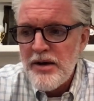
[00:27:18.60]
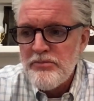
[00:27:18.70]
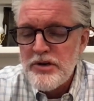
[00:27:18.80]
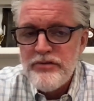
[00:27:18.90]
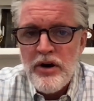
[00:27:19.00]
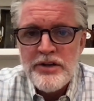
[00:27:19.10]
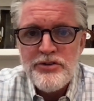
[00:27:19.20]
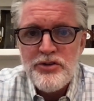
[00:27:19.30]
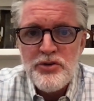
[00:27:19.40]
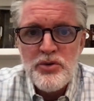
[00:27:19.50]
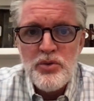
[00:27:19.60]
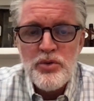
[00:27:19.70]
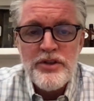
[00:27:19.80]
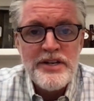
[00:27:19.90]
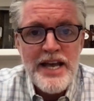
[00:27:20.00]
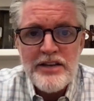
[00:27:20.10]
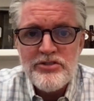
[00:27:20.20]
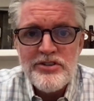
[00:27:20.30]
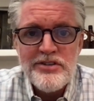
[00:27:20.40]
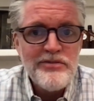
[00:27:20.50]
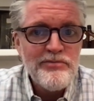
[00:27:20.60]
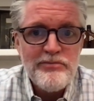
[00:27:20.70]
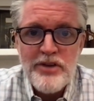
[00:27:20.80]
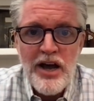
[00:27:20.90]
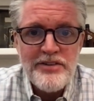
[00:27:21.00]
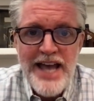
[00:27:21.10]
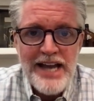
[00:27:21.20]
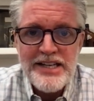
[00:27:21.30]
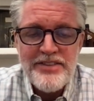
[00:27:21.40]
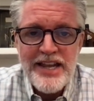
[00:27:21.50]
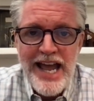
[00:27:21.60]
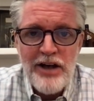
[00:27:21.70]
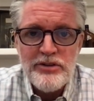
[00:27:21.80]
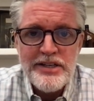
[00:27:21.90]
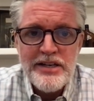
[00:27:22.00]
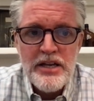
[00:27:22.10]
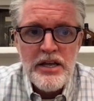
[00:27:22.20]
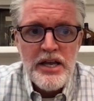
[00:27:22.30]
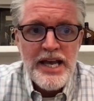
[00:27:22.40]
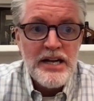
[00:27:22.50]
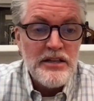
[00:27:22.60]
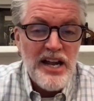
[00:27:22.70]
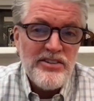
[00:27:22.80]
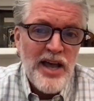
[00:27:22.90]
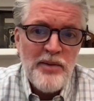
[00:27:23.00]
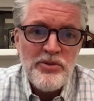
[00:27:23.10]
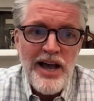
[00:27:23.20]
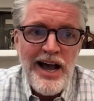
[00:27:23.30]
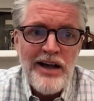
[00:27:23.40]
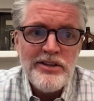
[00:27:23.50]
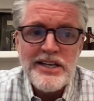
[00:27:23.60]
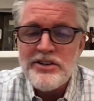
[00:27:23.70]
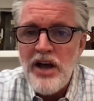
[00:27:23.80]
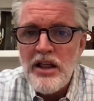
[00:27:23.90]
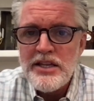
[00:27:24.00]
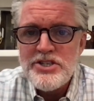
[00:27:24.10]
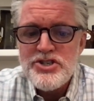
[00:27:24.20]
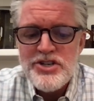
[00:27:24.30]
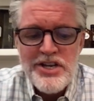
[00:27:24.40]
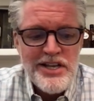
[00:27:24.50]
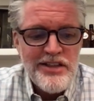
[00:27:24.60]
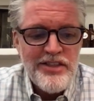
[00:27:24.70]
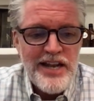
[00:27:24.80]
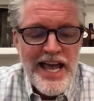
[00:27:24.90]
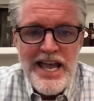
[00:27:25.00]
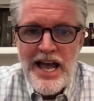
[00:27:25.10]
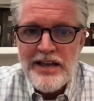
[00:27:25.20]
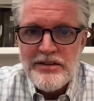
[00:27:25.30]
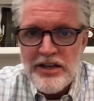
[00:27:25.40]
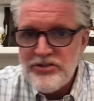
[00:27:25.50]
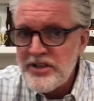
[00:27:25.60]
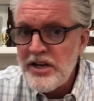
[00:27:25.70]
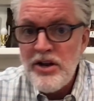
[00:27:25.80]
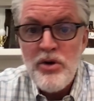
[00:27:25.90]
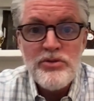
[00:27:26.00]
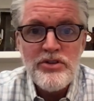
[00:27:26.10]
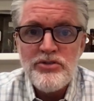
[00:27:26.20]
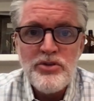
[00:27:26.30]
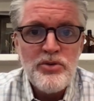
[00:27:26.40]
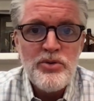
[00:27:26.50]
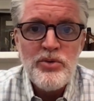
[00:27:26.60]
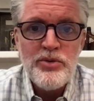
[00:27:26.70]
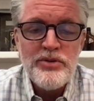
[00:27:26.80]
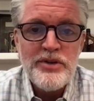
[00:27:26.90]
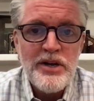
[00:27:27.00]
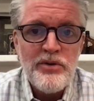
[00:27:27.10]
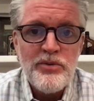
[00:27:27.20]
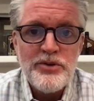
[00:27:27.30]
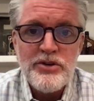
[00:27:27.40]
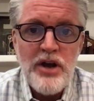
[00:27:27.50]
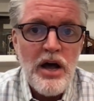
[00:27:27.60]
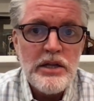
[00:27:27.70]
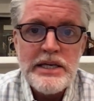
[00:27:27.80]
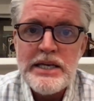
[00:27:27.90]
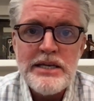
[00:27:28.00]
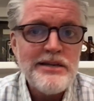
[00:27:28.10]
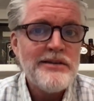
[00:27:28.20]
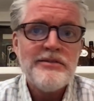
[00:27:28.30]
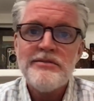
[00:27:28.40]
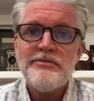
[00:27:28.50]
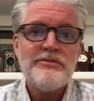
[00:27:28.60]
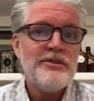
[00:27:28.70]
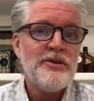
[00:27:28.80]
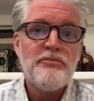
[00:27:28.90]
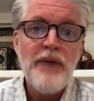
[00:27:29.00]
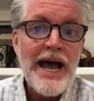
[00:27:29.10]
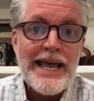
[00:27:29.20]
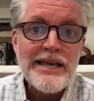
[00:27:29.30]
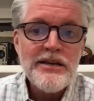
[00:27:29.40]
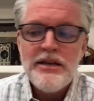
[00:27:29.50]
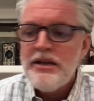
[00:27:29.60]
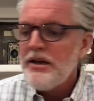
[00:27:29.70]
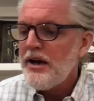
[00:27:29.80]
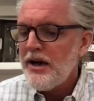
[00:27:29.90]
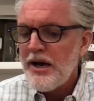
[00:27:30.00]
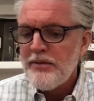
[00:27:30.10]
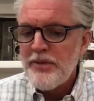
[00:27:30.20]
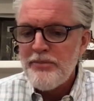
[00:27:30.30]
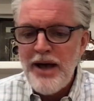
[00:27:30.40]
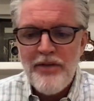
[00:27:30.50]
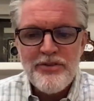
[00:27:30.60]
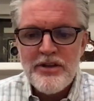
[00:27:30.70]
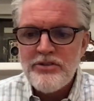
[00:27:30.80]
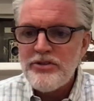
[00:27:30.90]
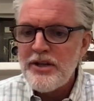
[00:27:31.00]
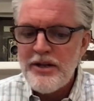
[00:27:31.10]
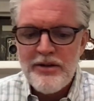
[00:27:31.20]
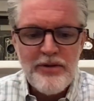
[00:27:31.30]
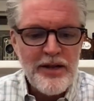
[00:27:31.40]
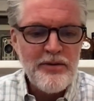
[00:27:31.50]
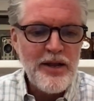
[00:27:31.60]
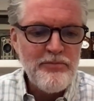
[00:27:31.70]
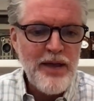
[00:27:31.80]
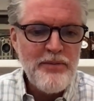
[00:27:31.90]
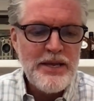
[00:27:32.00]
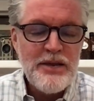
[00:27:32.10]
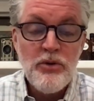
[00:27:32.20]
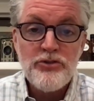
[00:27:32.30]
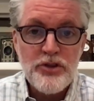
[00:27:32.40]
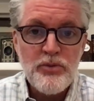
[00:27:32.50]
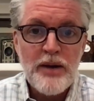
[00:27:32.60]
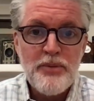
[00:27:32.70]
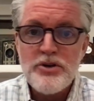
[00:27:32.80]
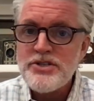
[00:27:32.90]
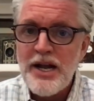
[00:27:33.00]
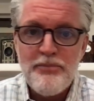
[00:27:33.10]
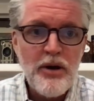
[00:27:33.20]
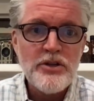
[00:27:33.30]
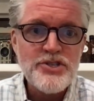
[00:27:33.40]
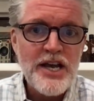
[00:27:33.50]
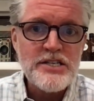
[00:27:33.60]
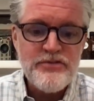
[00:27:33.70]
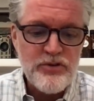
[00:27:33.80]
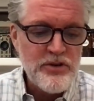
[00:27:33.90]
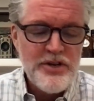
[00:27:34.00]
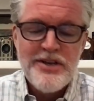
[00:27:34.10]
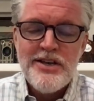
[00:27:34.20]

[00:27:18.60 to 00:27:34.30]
move on to the next contact at that outlet. And a lot of times I'll acknowledge that, hey, I sent a note to, your colleague, Mike, about this, and maybe he wasn't the right person. I apologize for,